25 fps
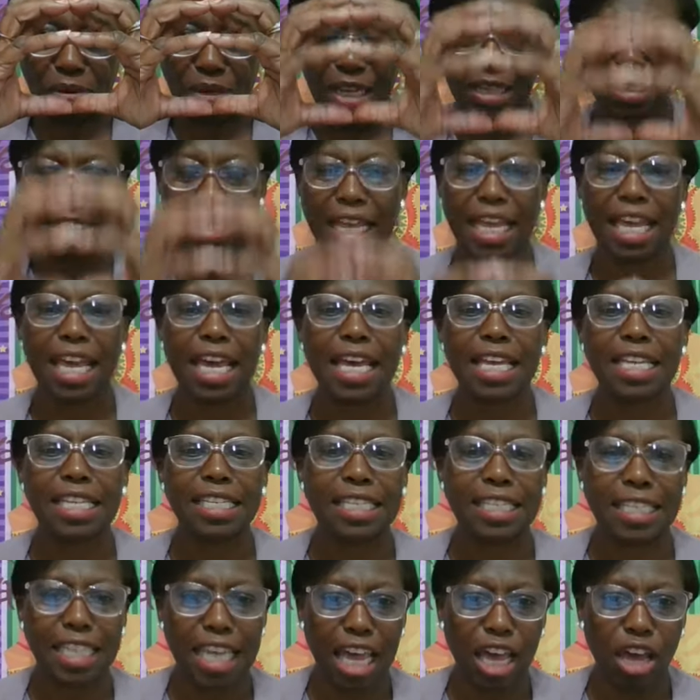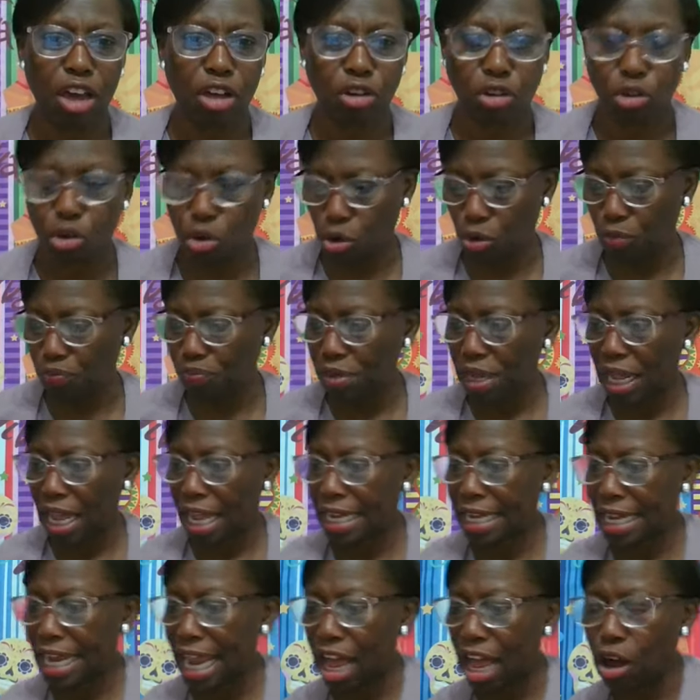If I say cero.
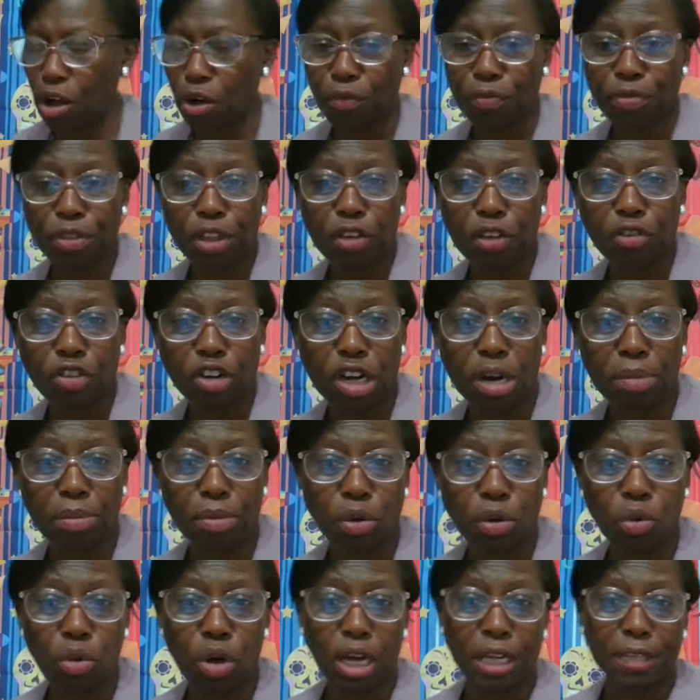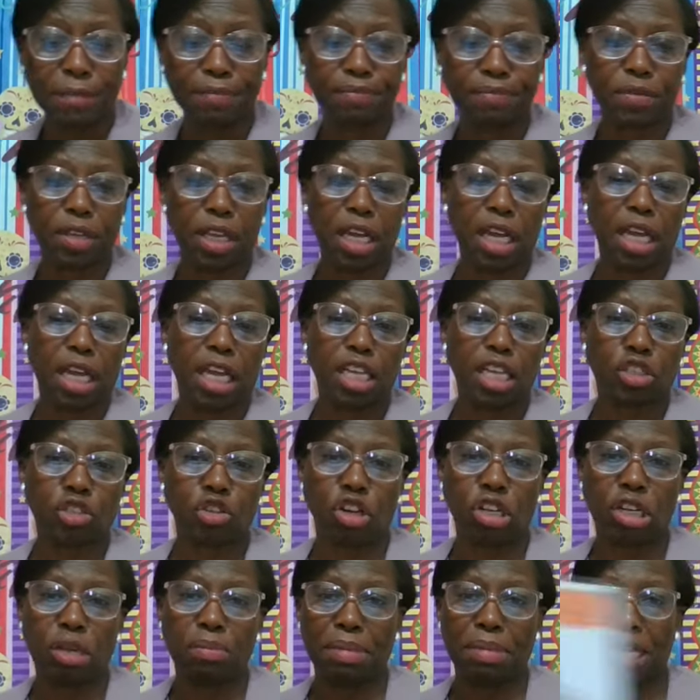Now, for number one, it's
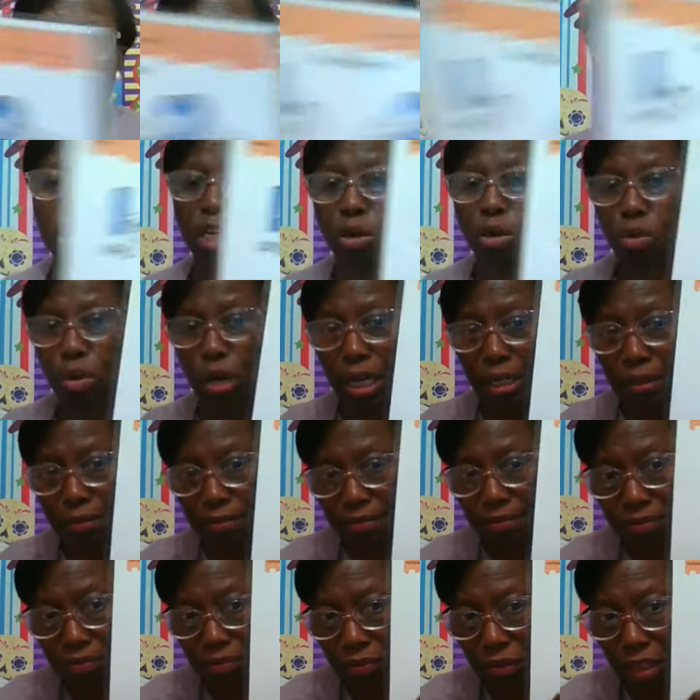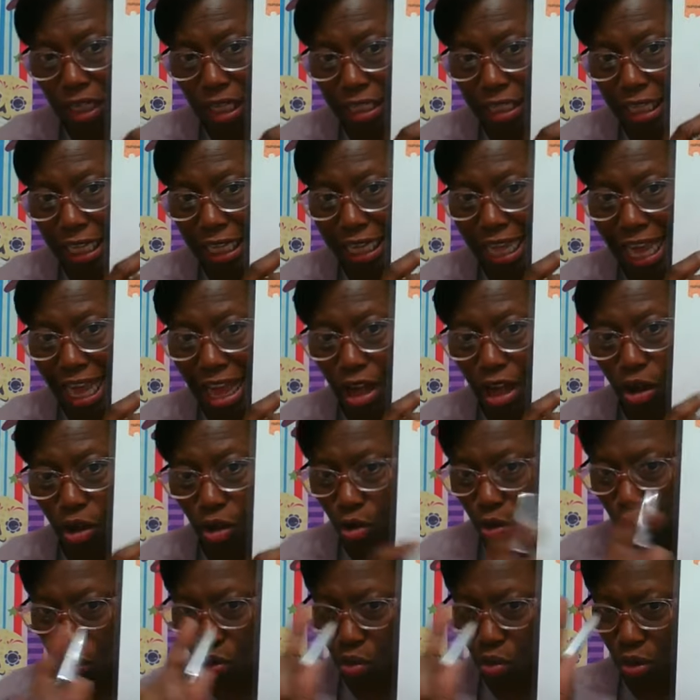going to be the what? The
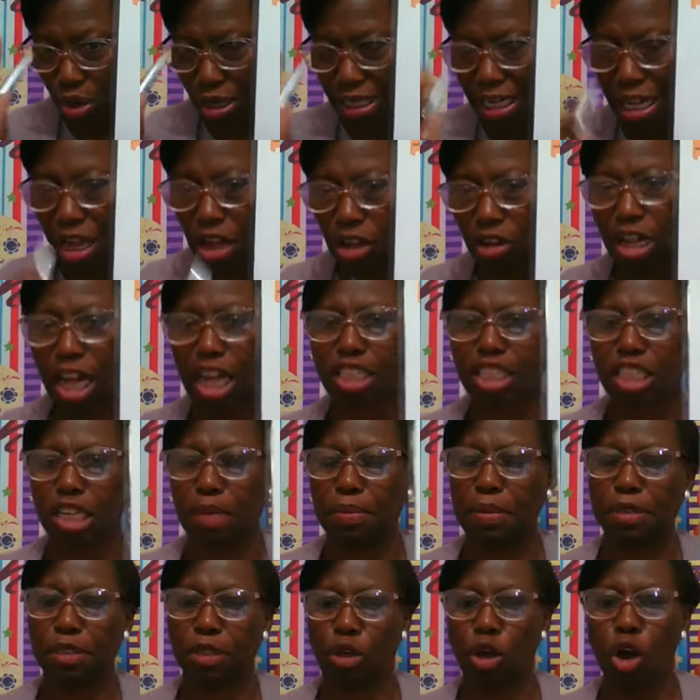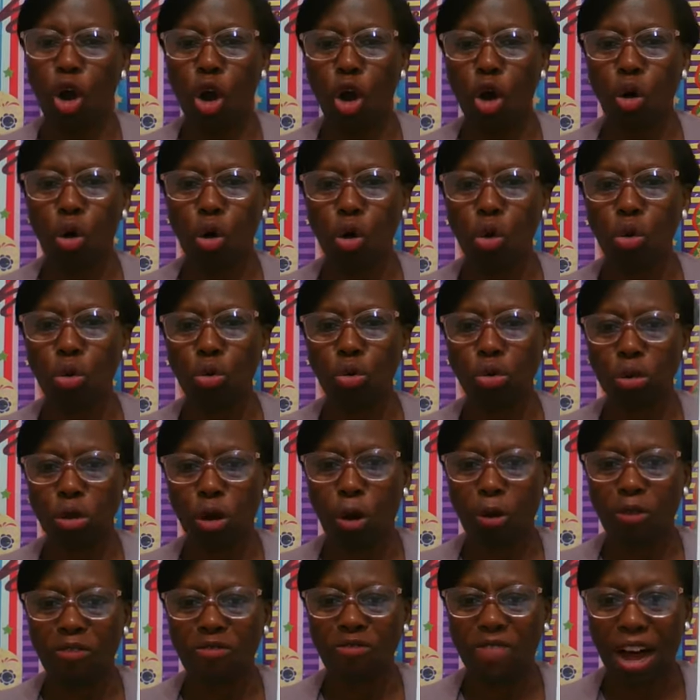cow. One cow. Consider pizza.
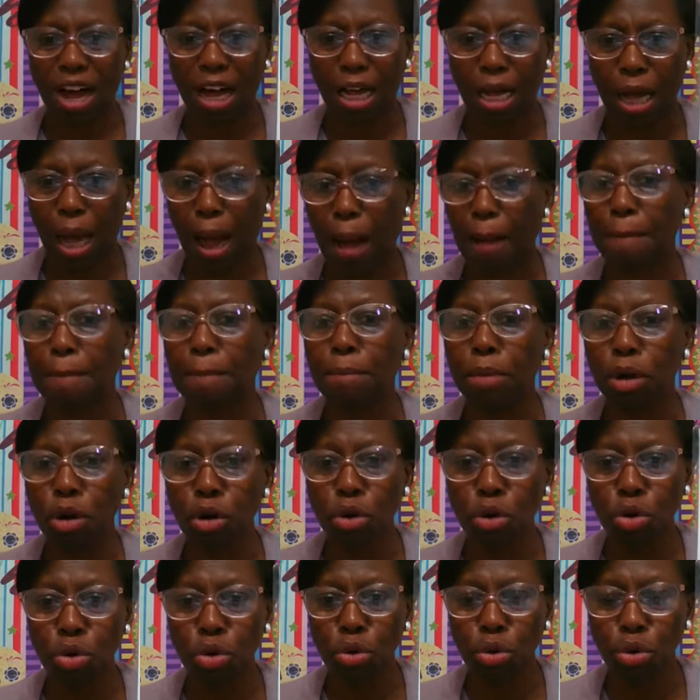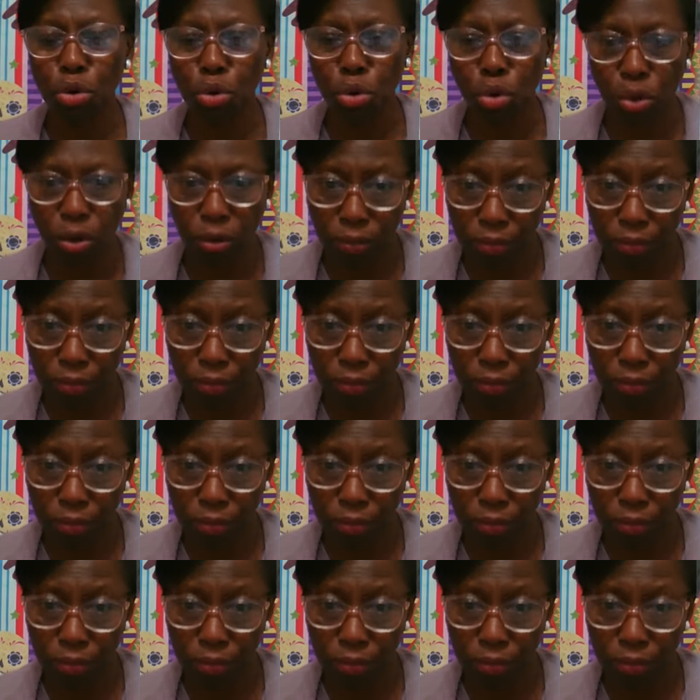Uno vaca moo.